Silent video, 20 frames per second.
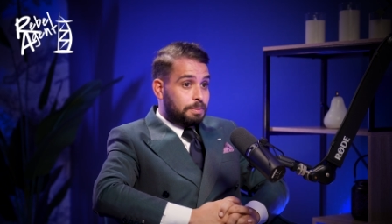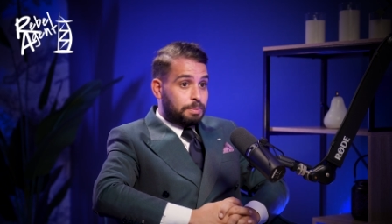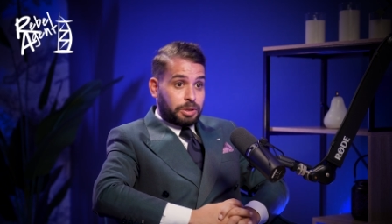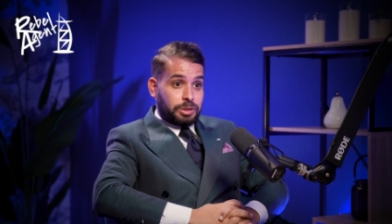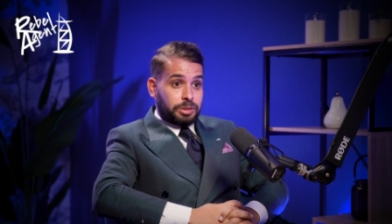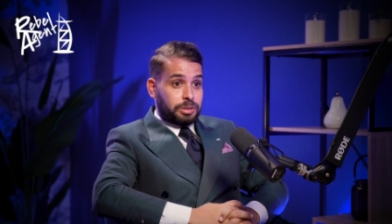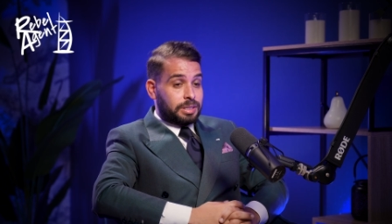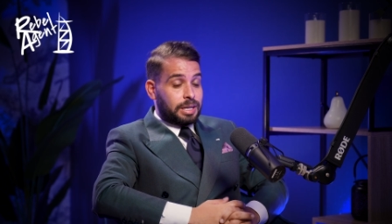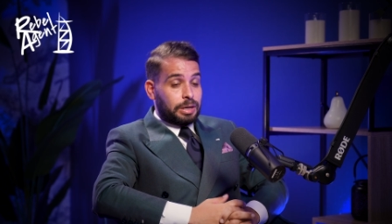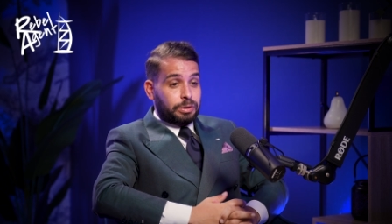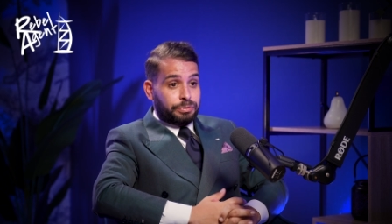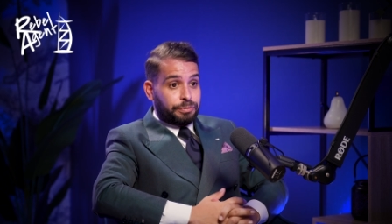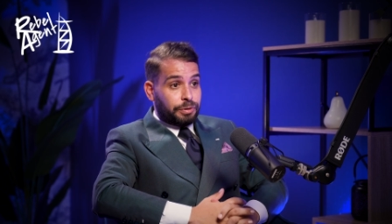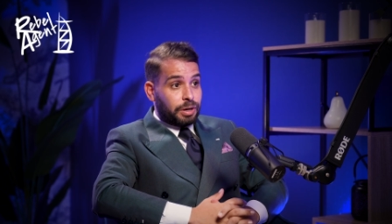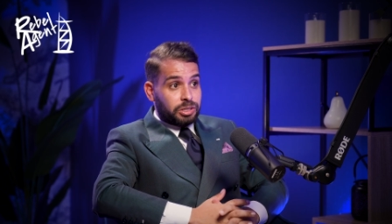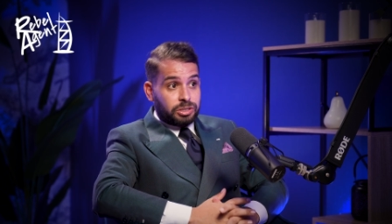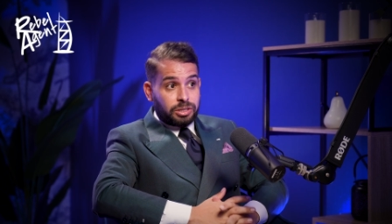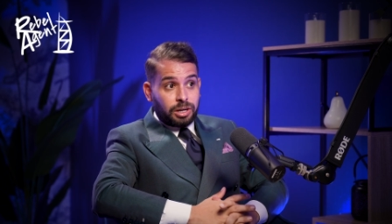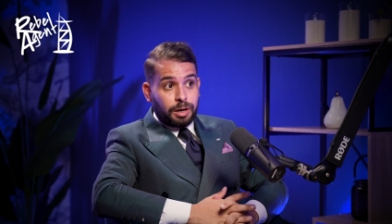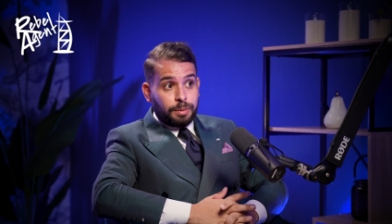because that was
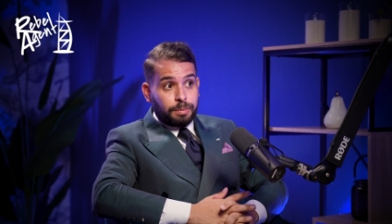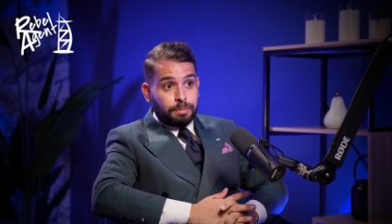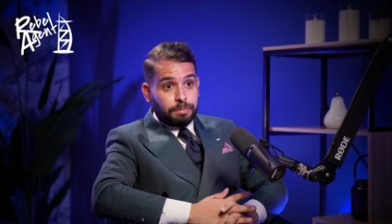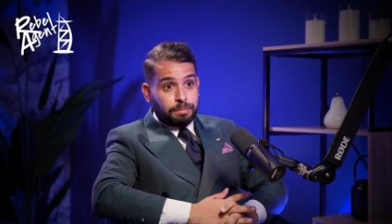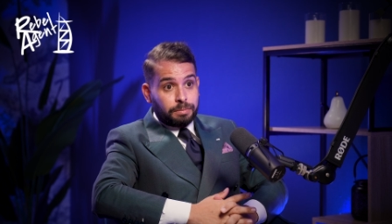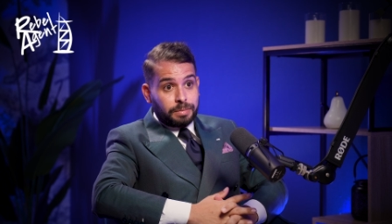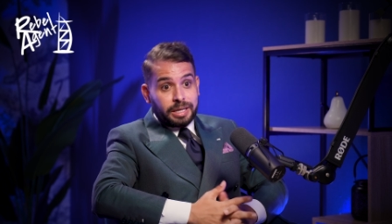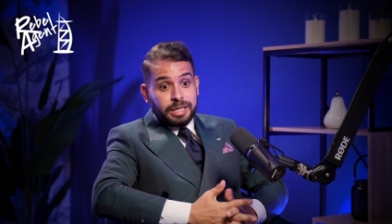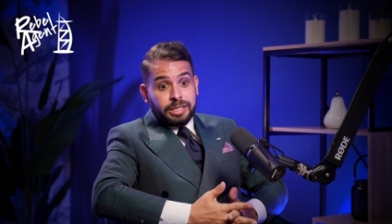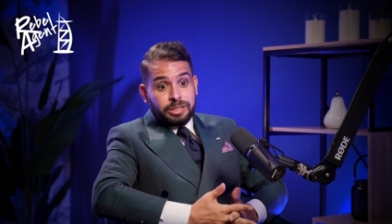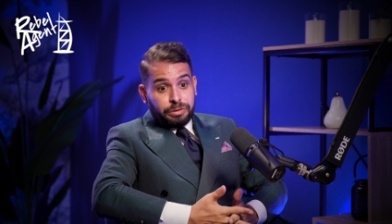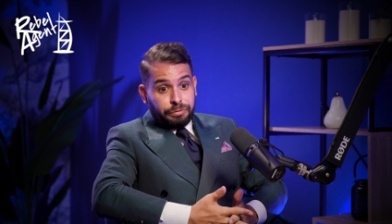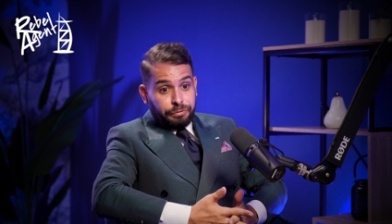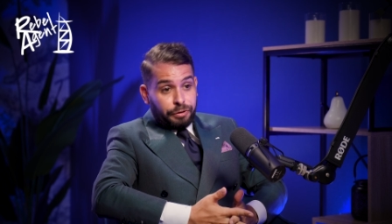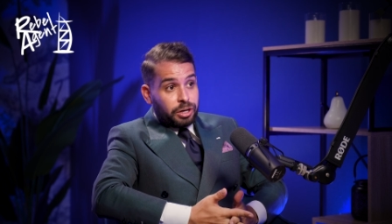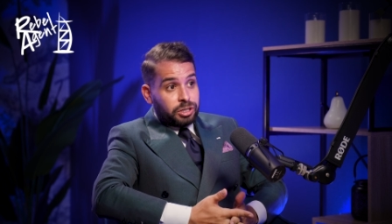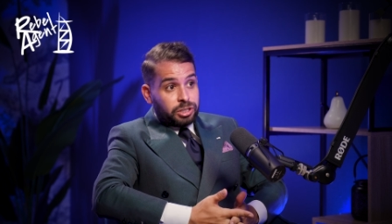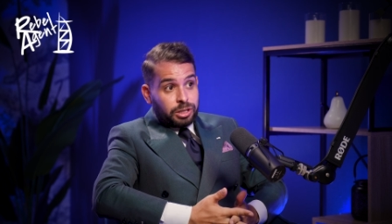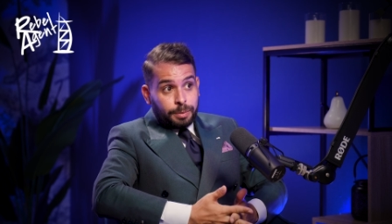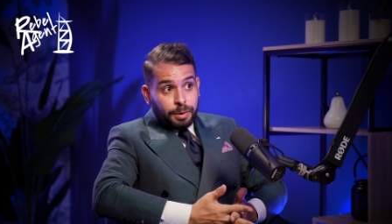the
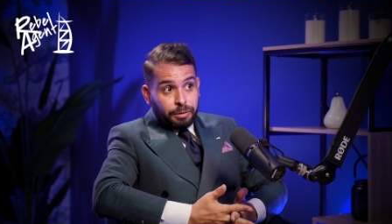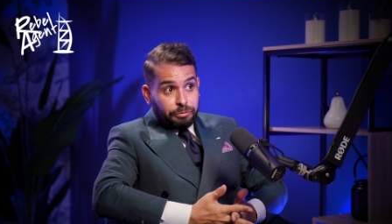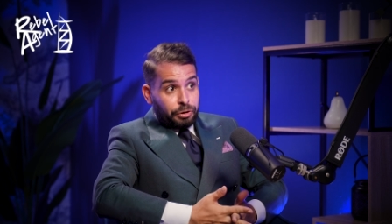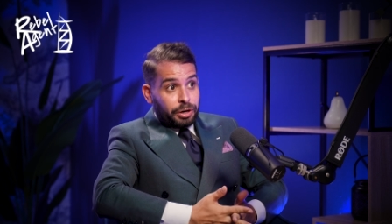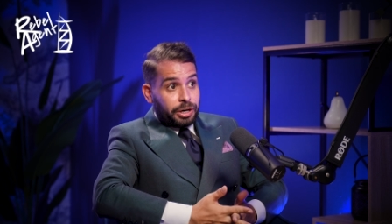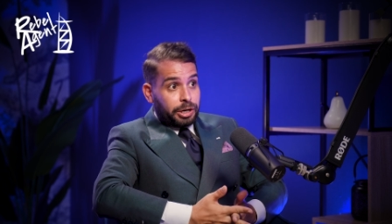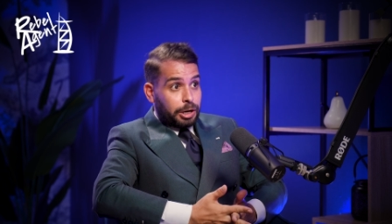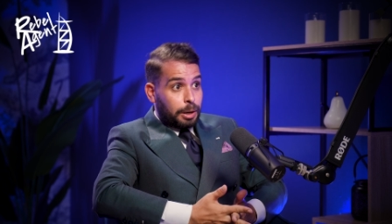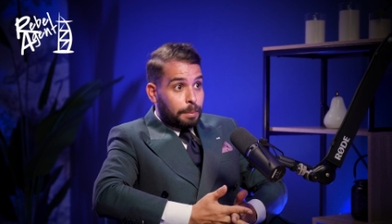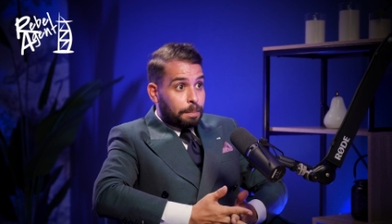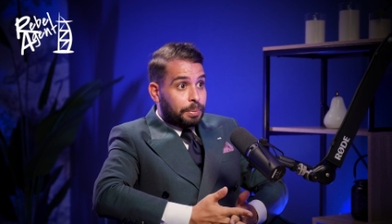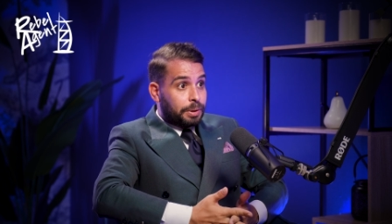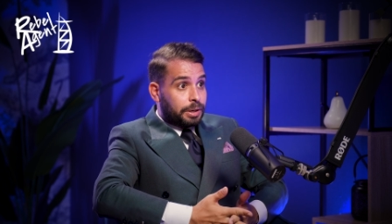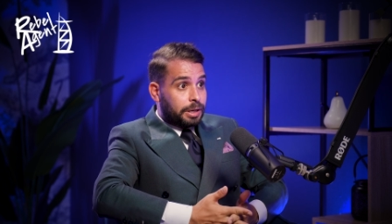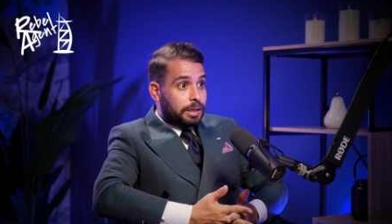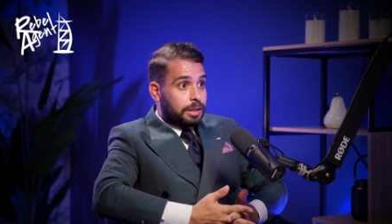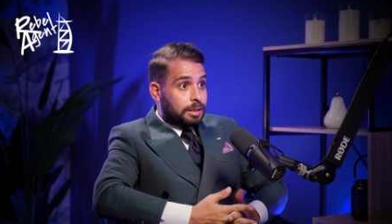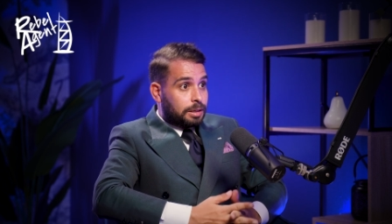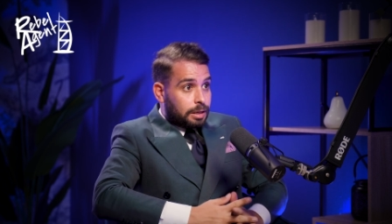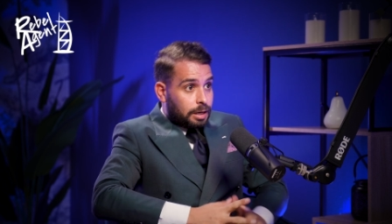first time I've run a
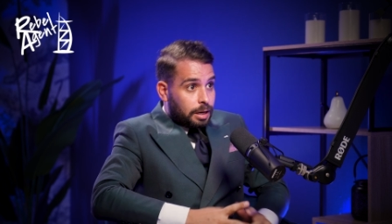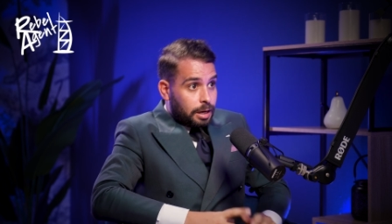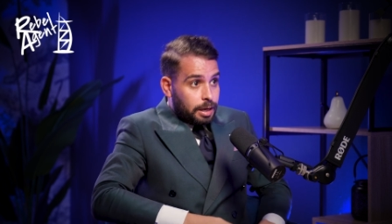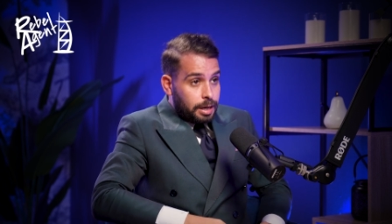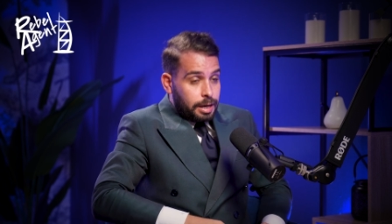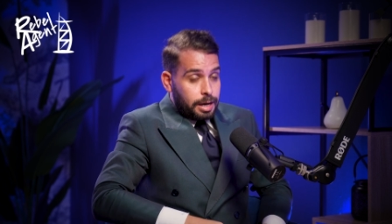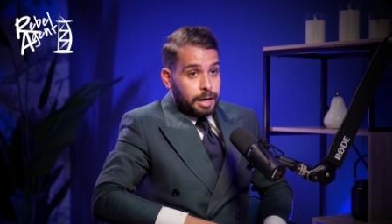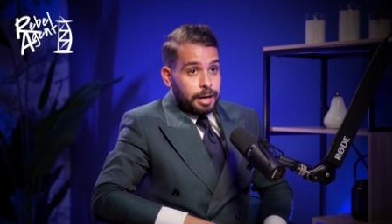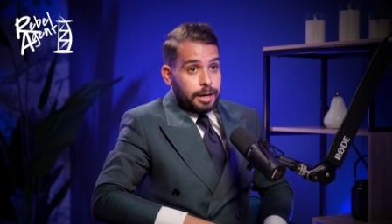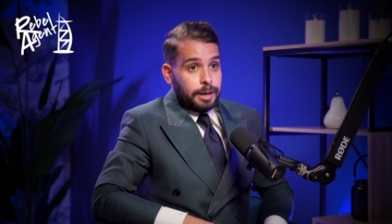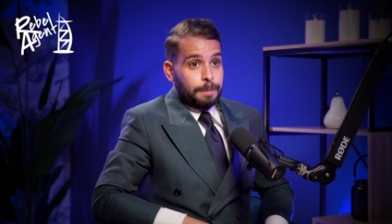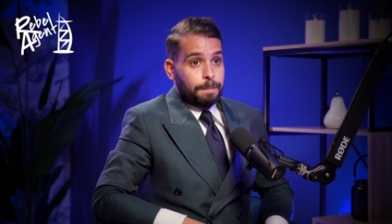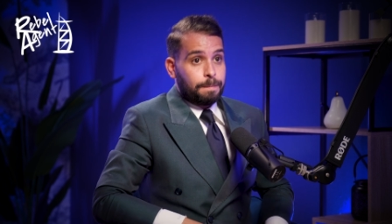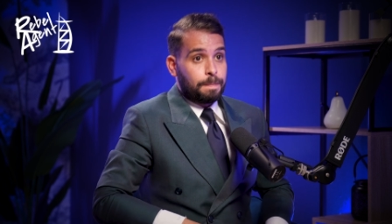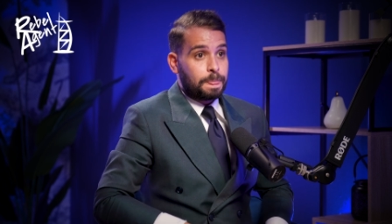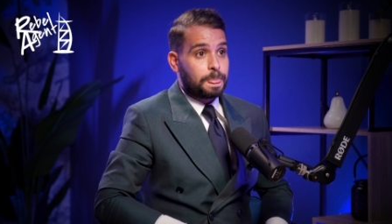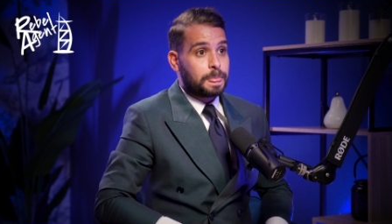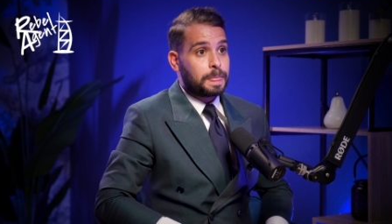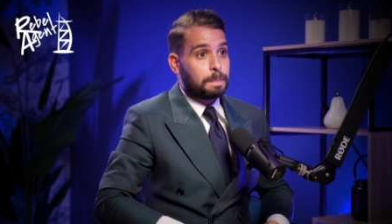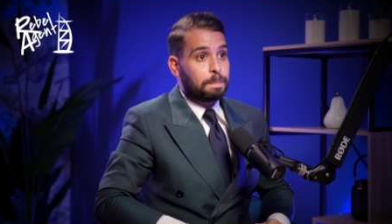company
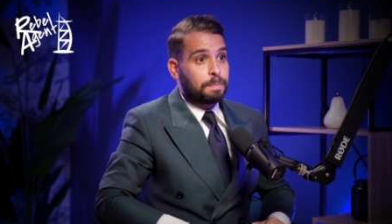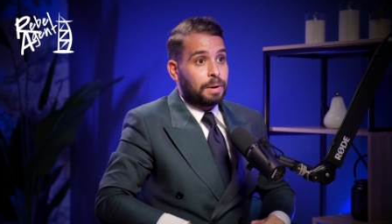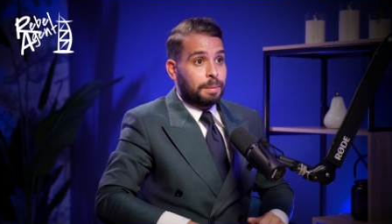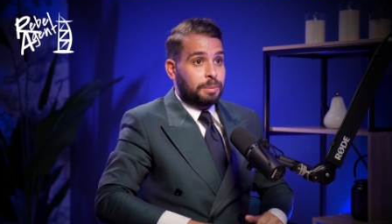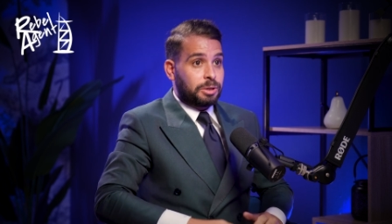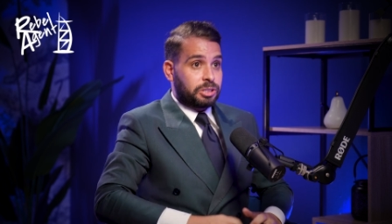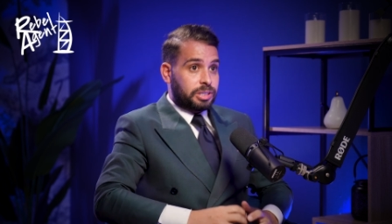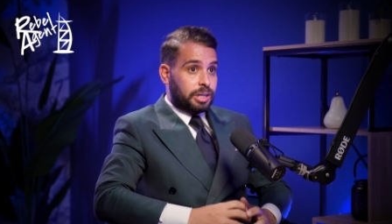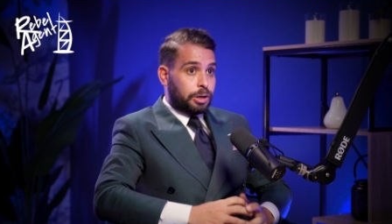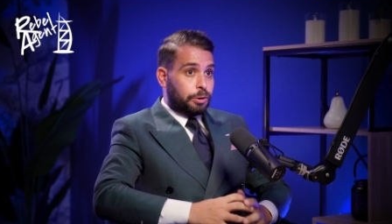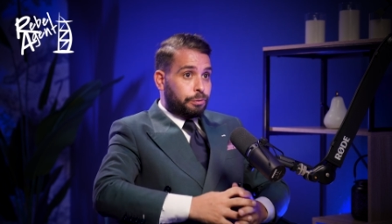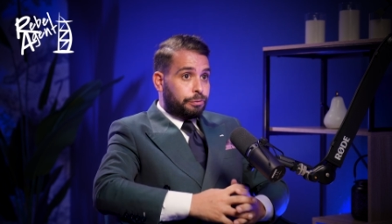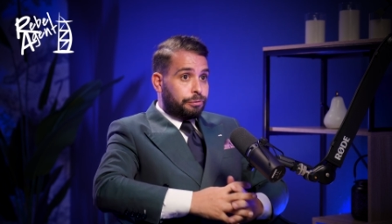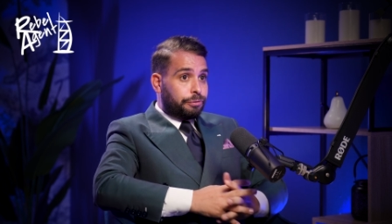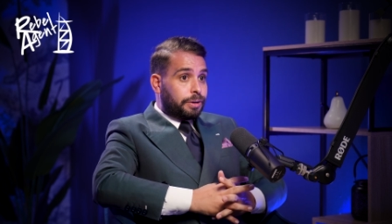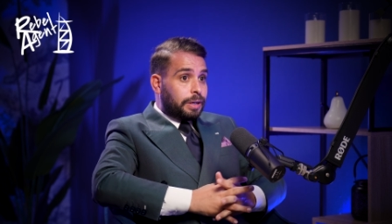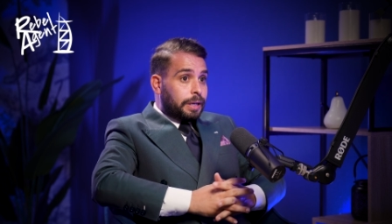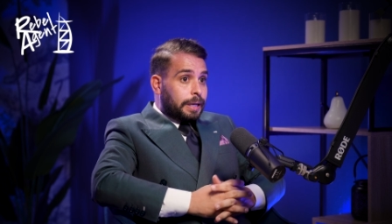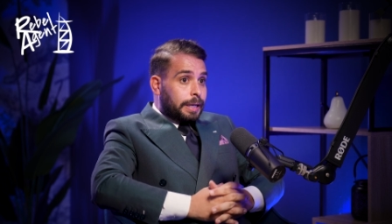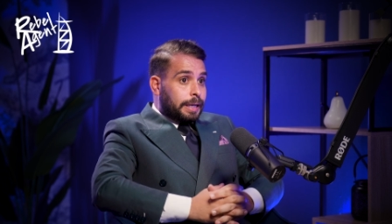by
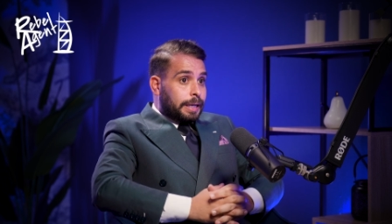myself.